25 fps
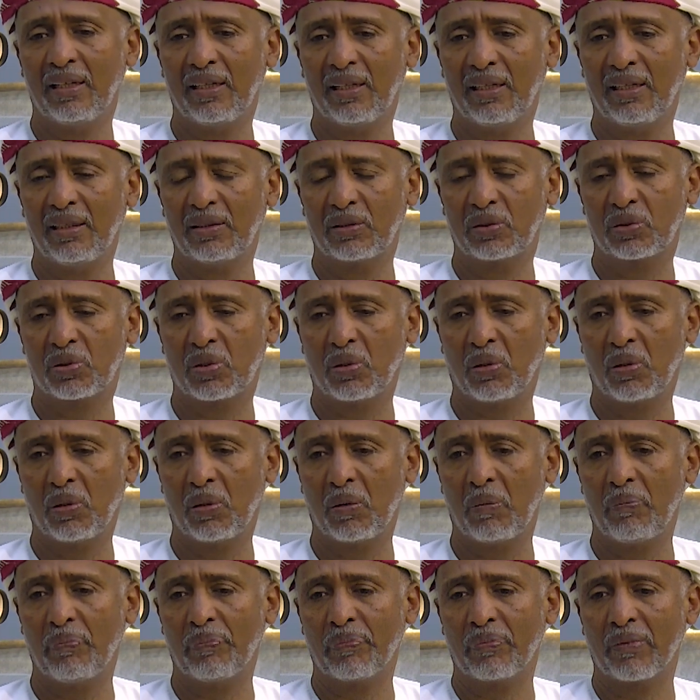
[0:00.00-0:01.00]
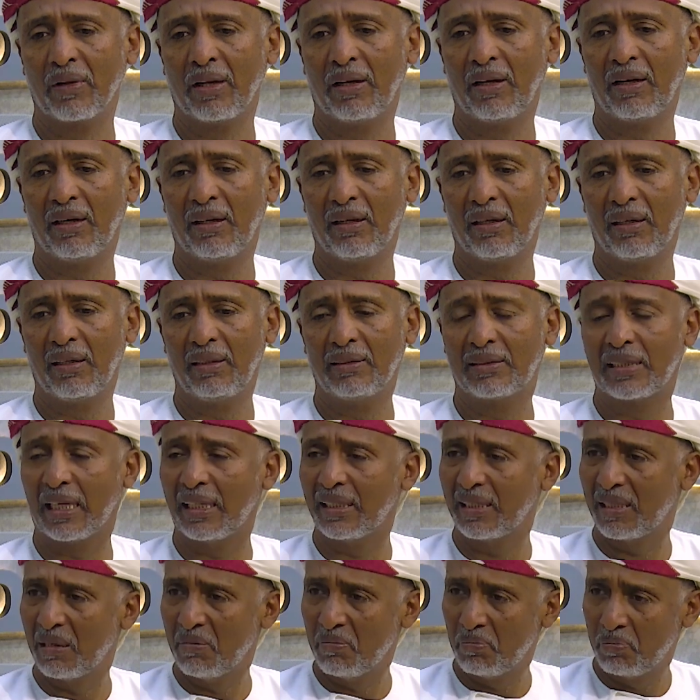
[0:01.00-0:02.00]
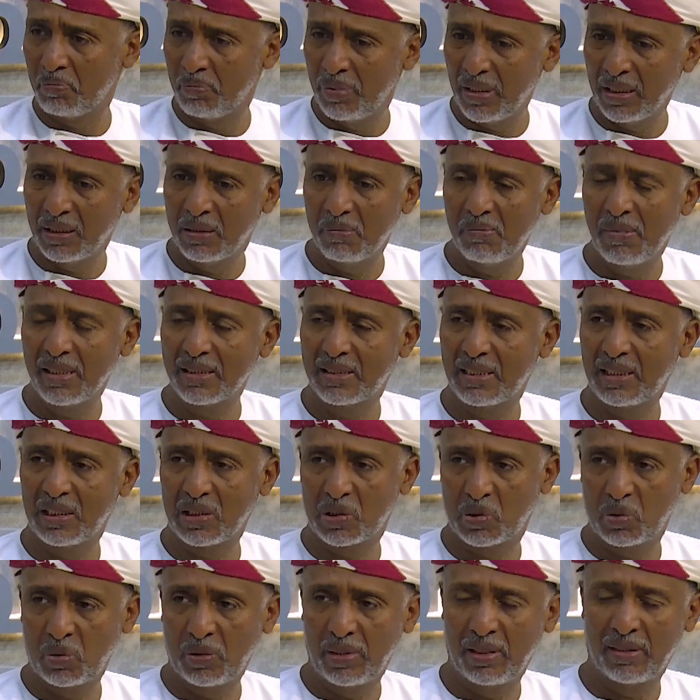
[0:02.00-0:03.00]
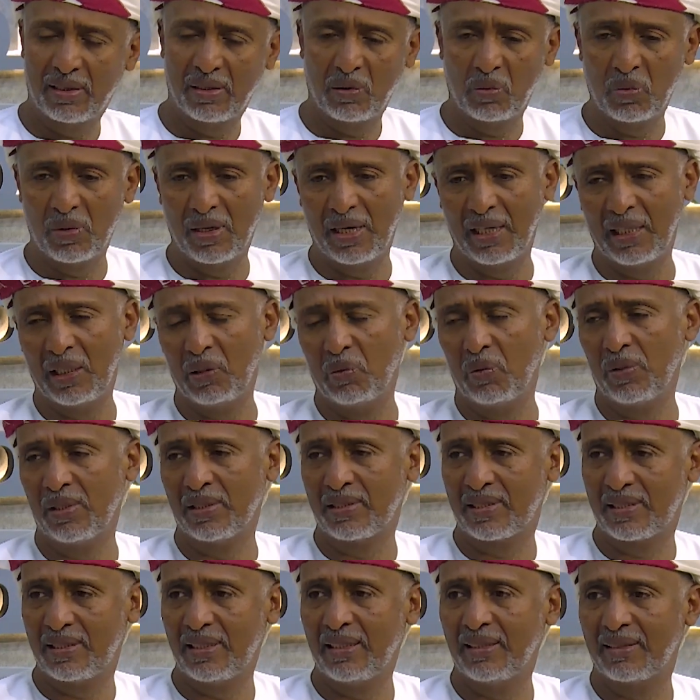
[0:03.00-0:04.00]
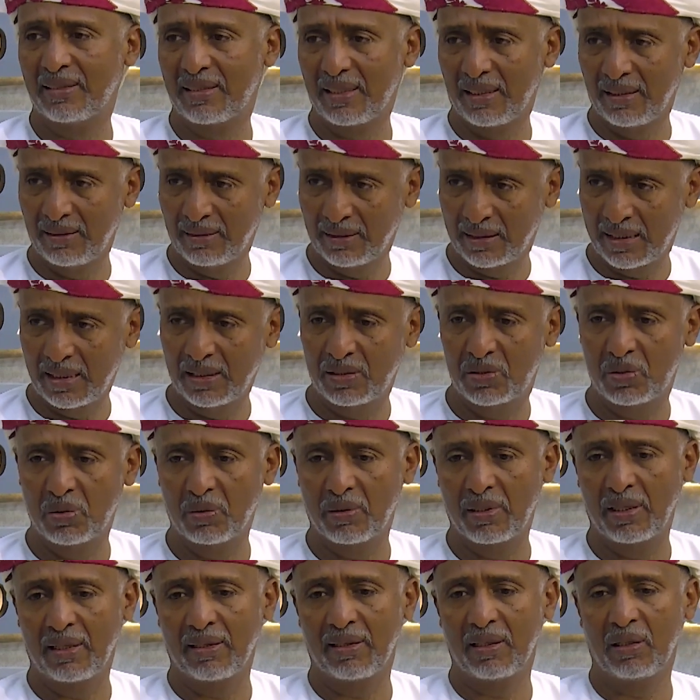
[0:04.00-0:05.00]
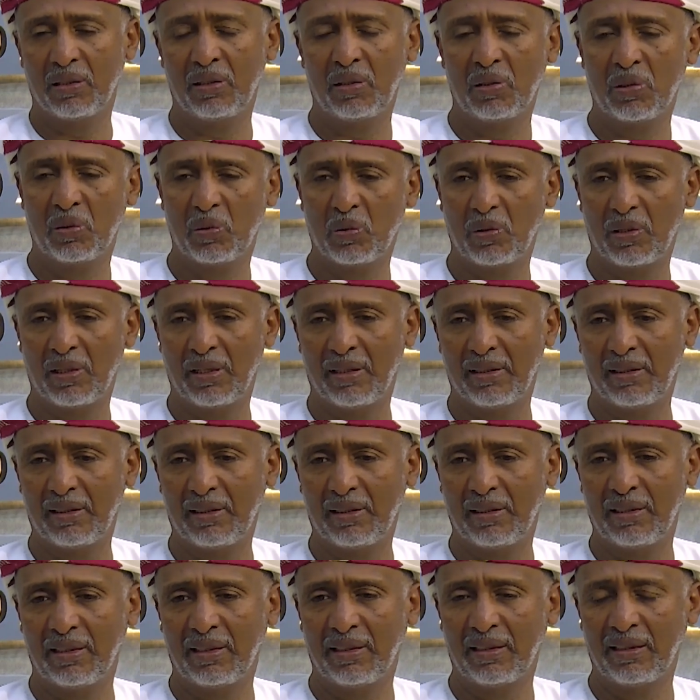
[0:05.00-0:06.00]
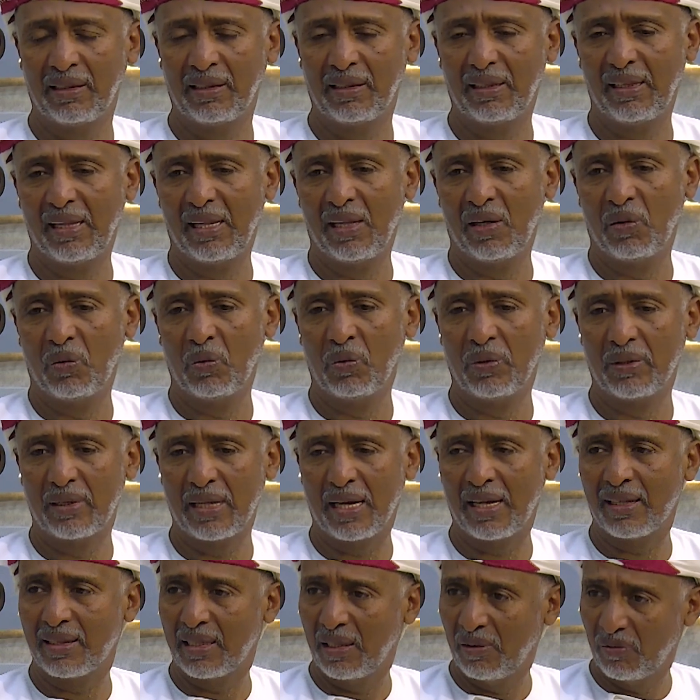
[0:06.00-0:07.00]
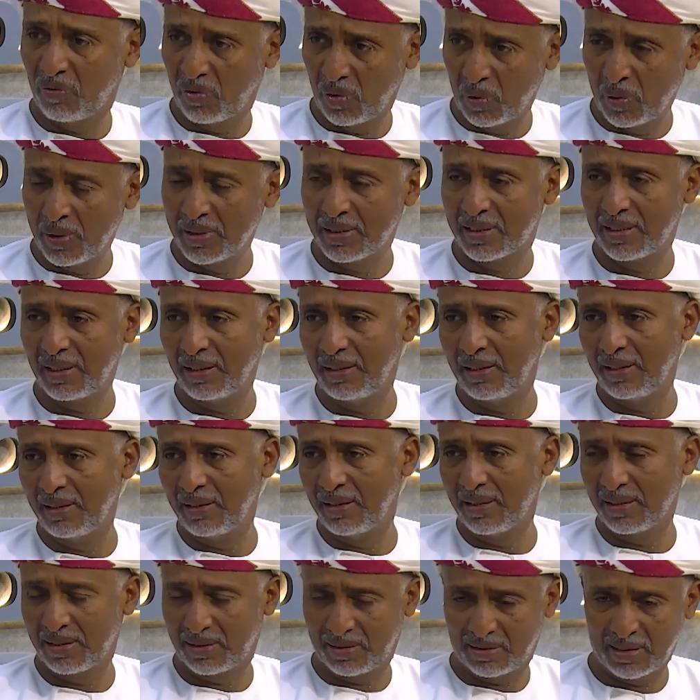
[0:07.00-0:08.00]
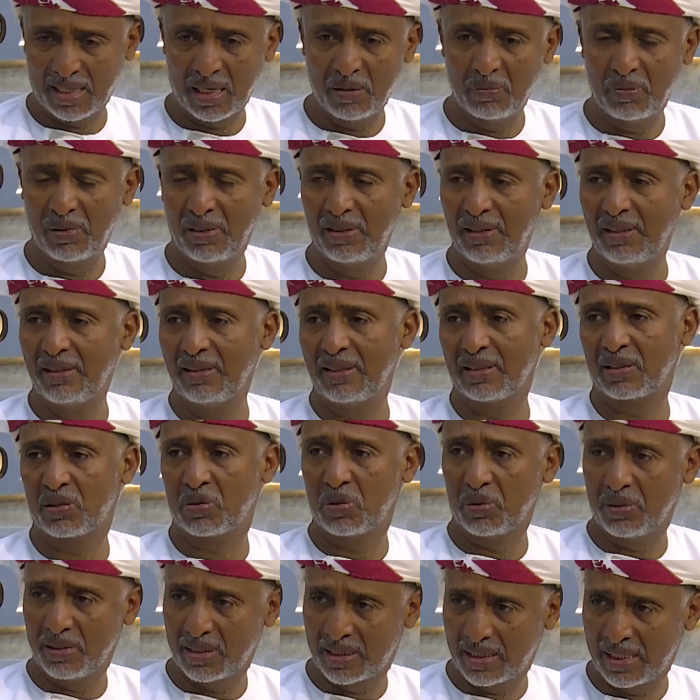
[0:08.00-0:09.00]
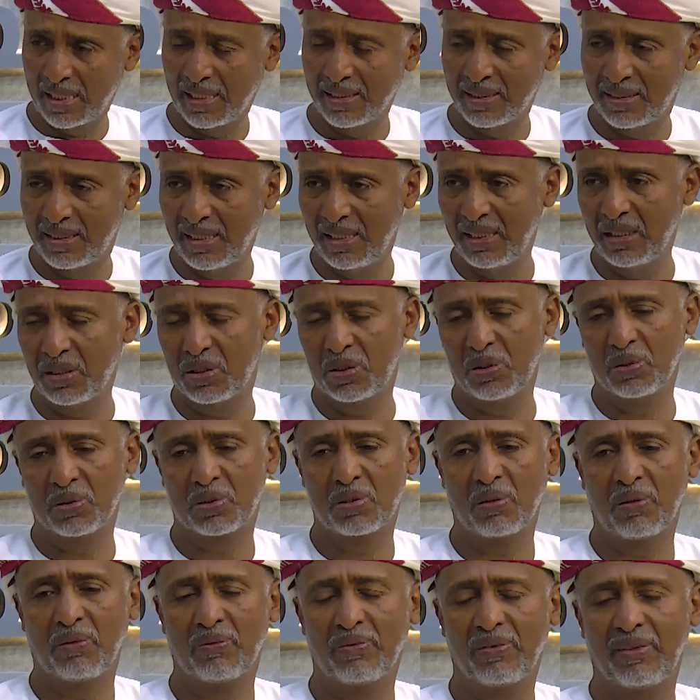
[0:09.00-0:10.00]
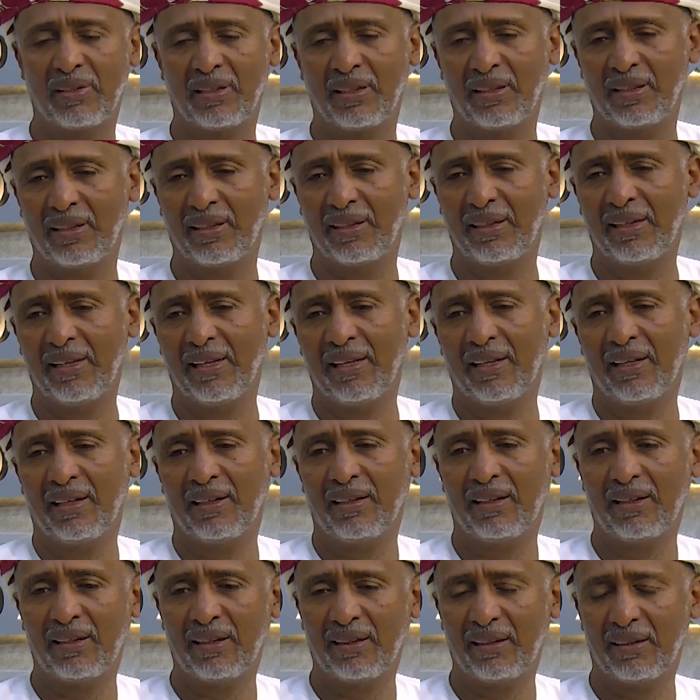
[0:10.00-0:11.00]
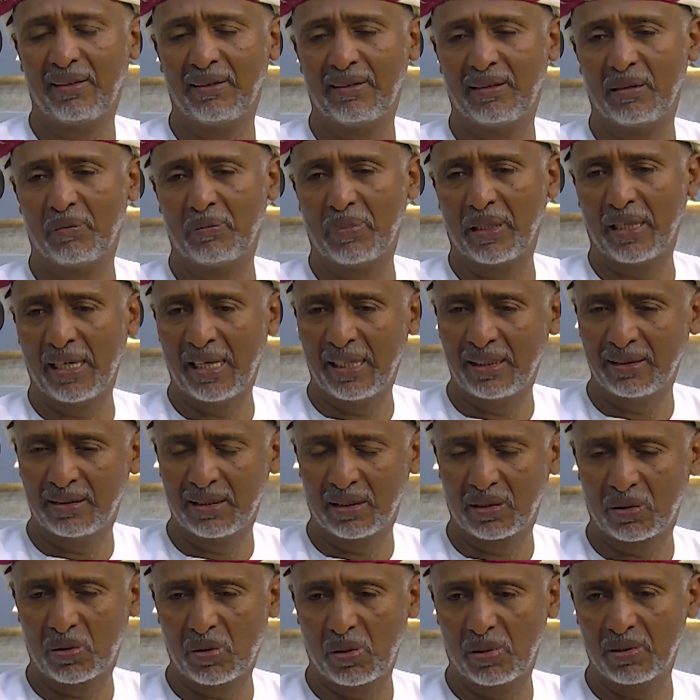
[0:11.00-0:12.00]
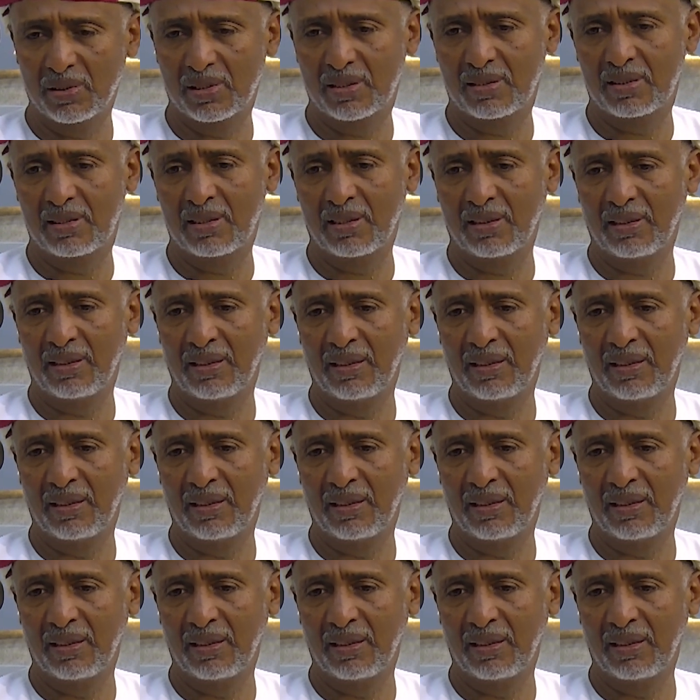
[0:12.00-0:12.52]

So it had a big majlis where the wali will sit and get together, and with other influential leaders, tribal leaders, to discuss the issues of the Banaadir coast.